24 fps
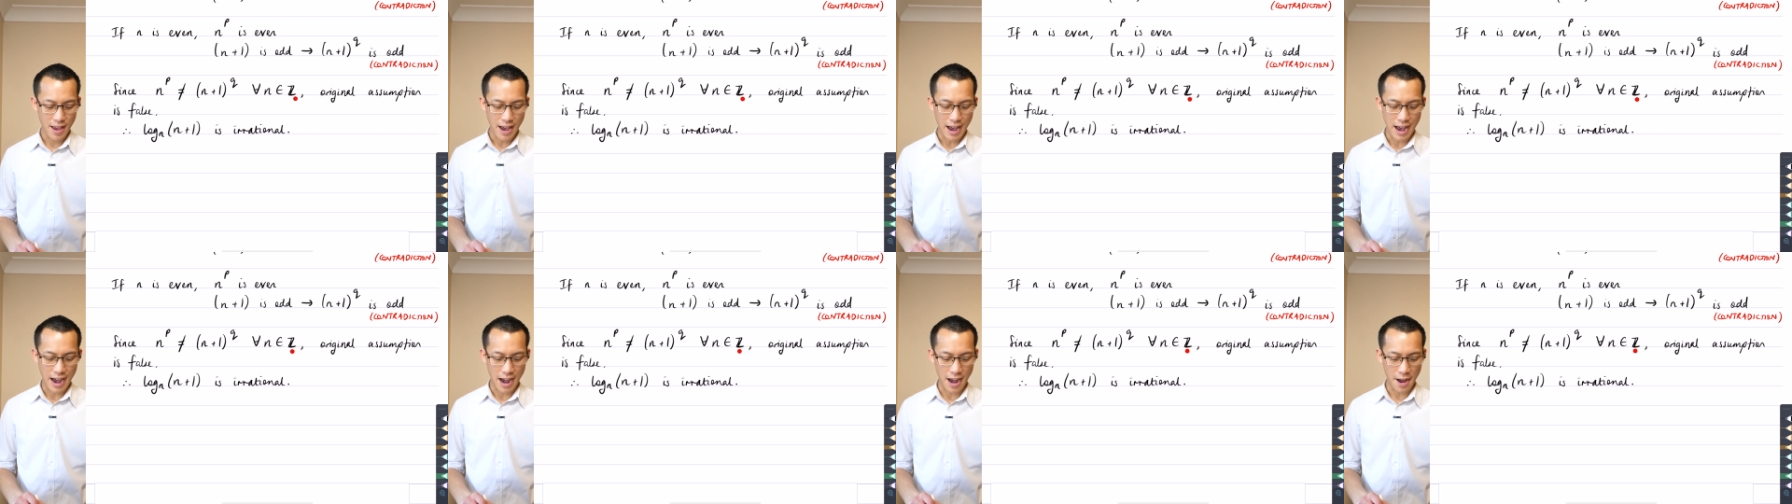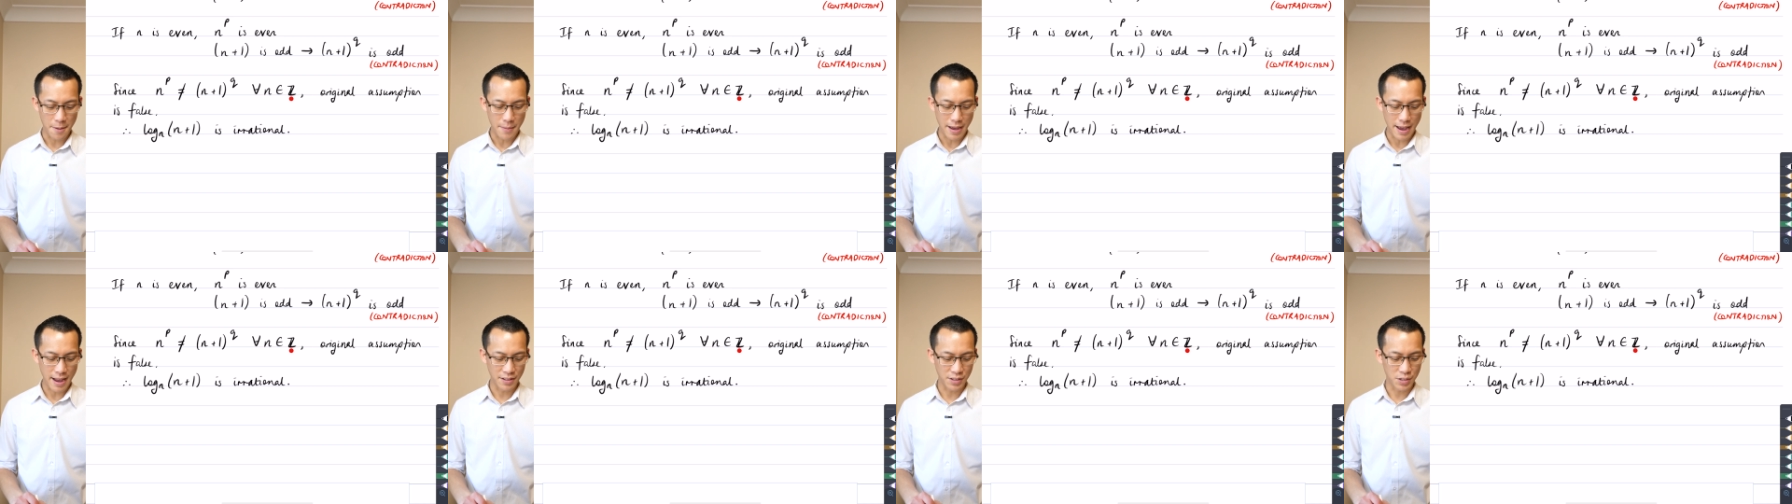
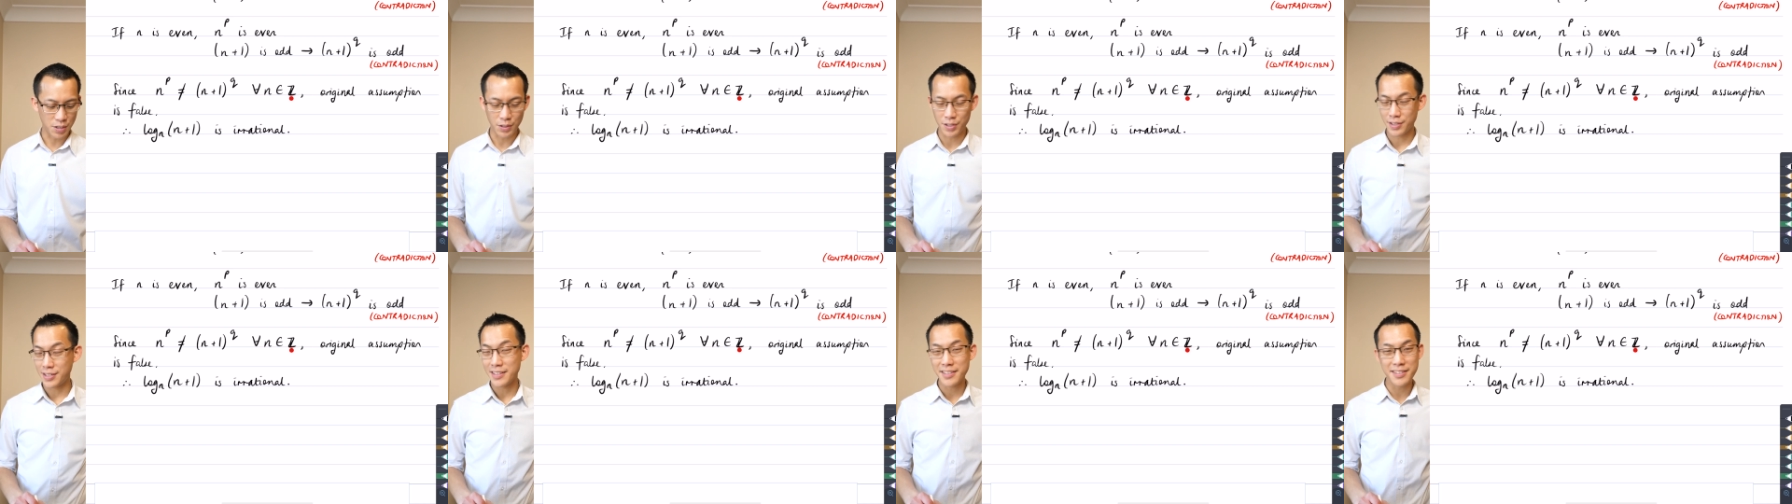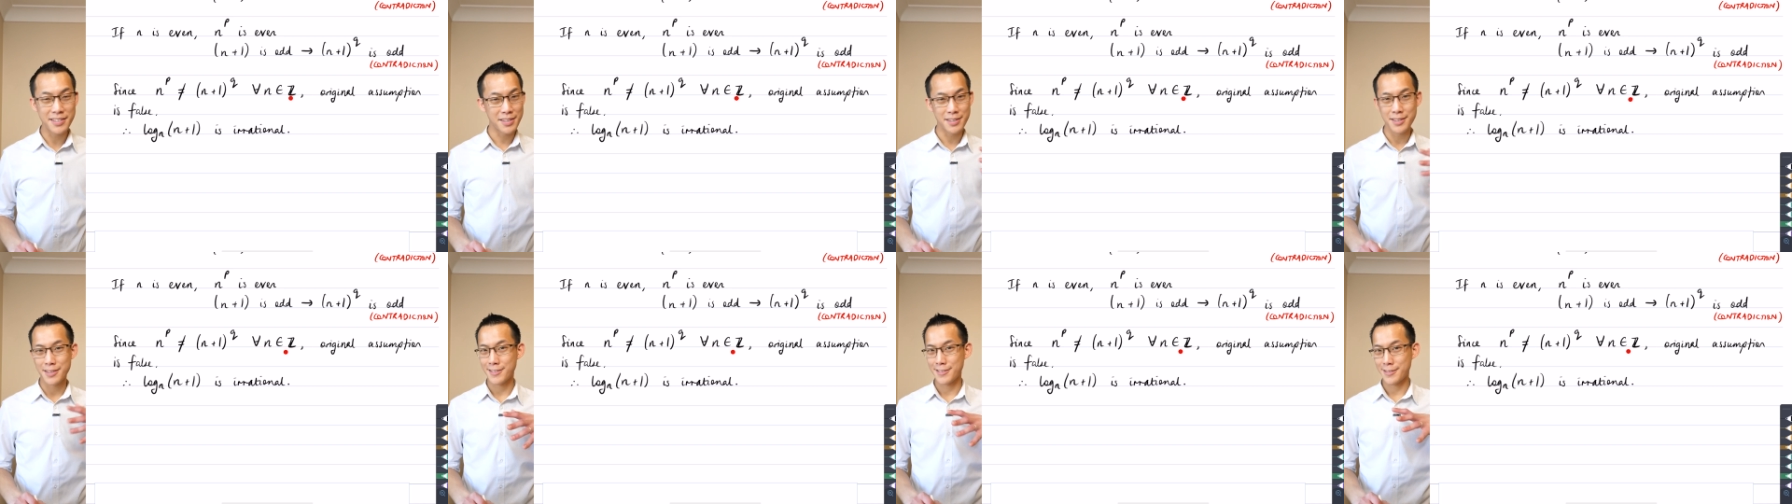Um, and so
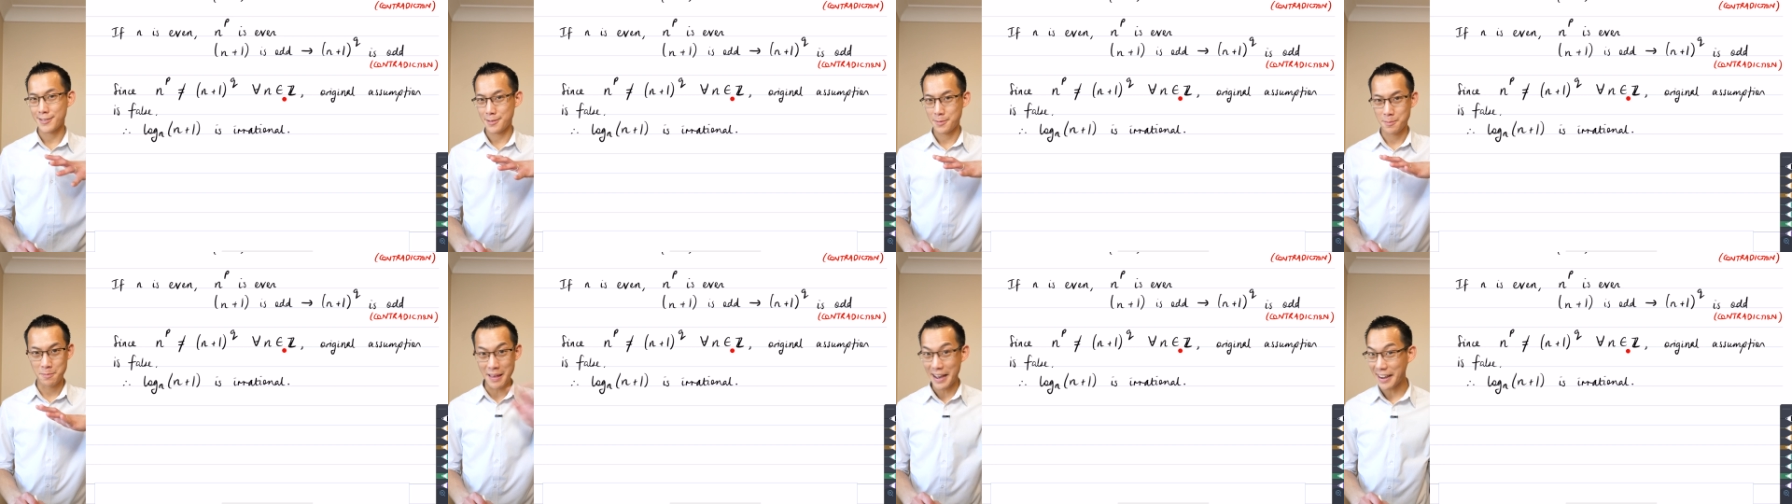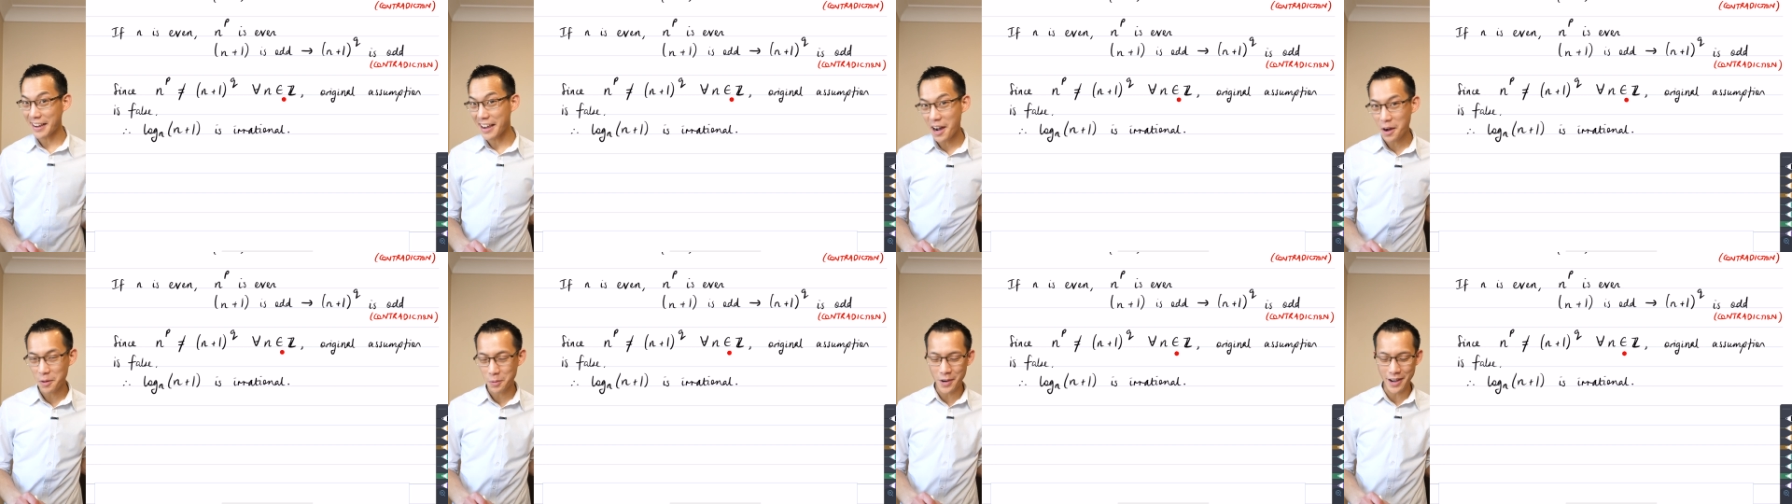since that
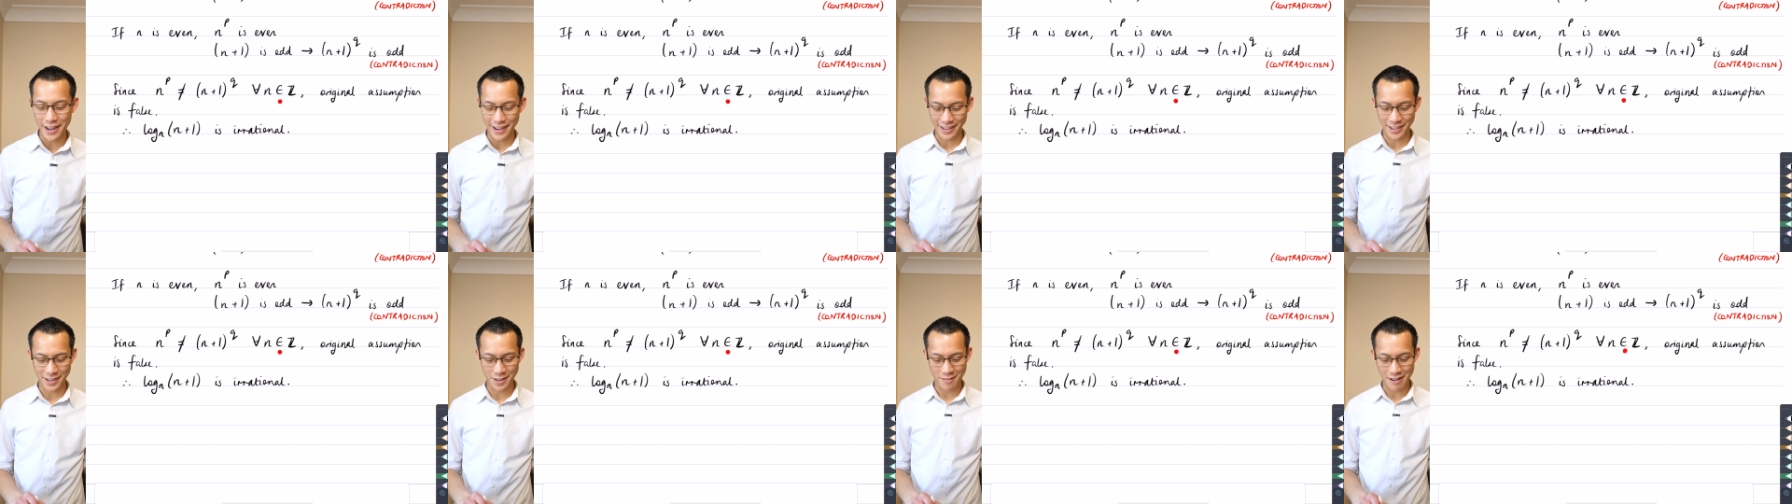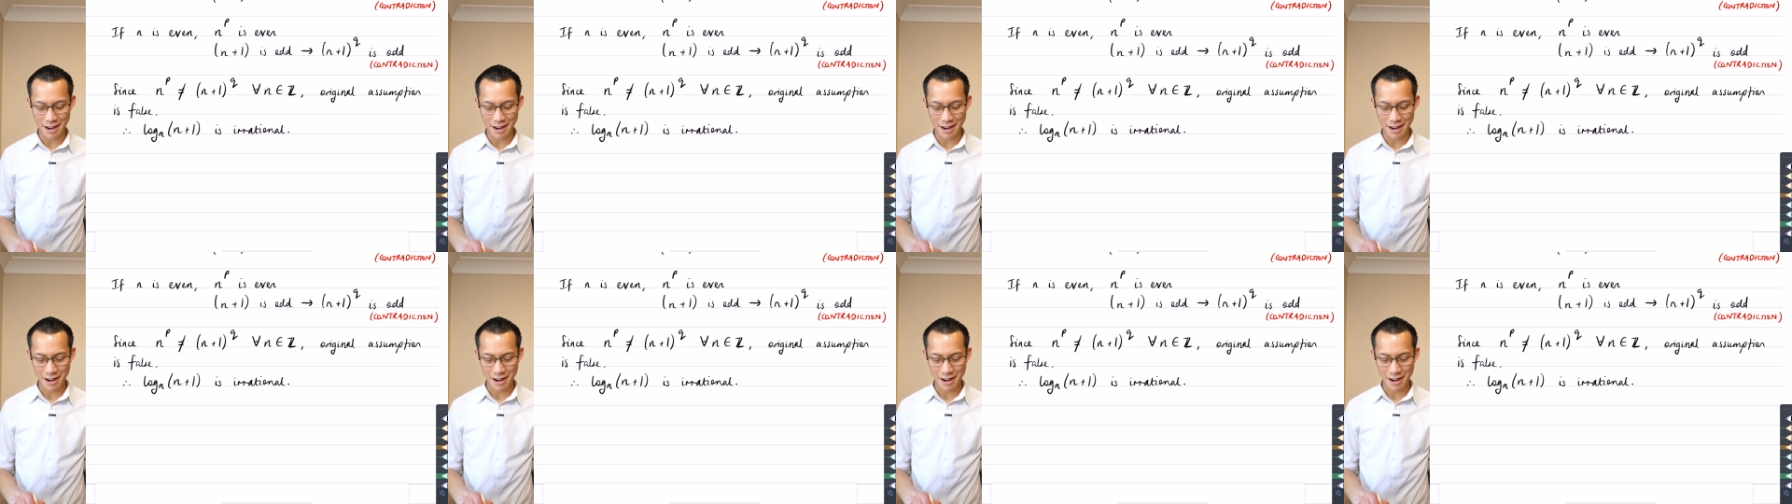can't work,